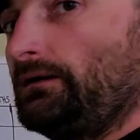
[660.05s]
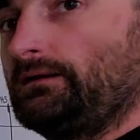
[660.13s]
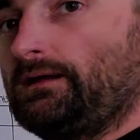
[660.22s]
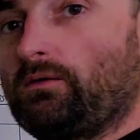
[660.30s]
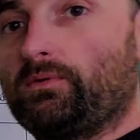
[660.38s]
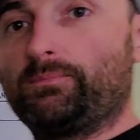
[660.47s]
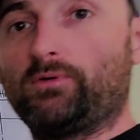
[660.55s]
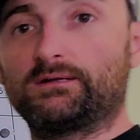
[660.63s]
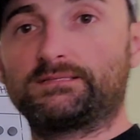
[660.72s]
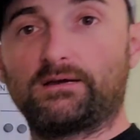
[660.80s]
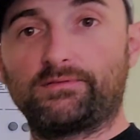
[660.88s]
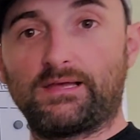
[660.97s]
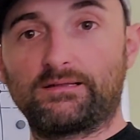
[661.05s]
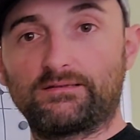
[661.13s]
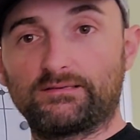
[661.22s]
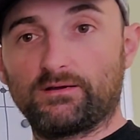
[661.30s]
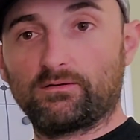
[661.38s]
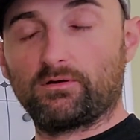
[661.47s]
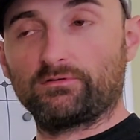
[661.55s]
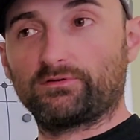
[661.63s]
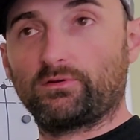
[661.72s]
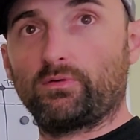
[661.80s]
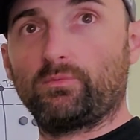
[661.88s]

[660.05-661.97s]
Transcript: Now we brought down that 0 so that